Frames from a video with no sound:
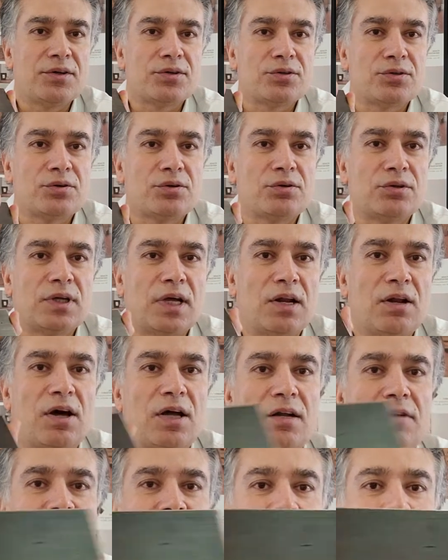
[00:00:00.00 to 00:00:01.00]
So a lot
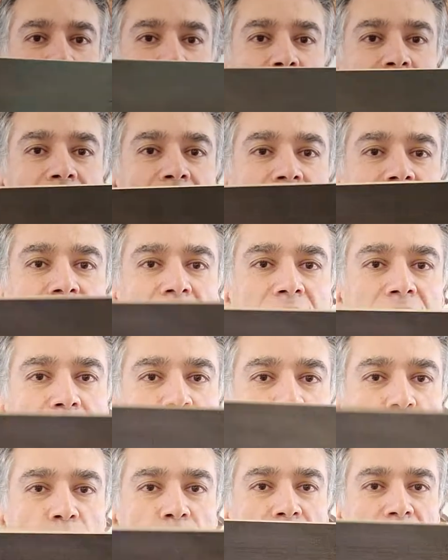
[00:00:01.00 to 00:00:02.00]
of
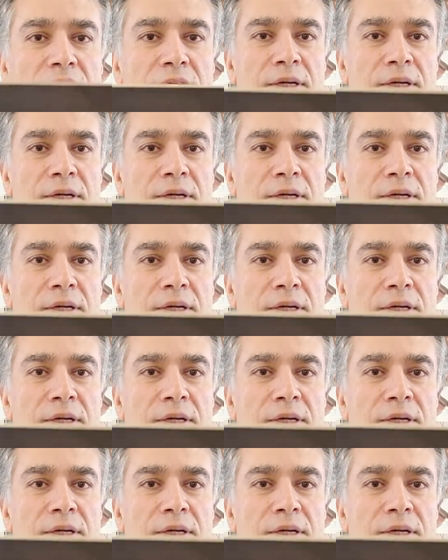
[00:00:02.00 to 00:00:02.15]
wood